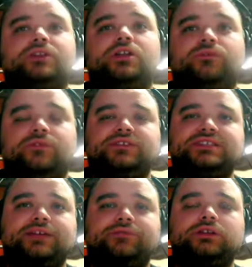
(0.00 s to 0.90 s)
and no
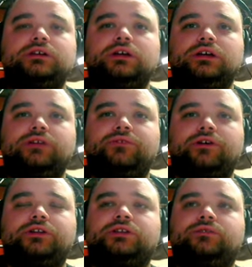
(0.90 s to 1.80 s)
57. If I
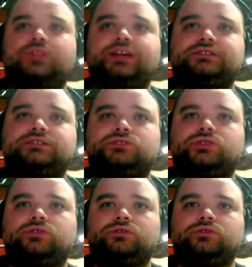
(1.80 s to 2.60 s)
were to do this,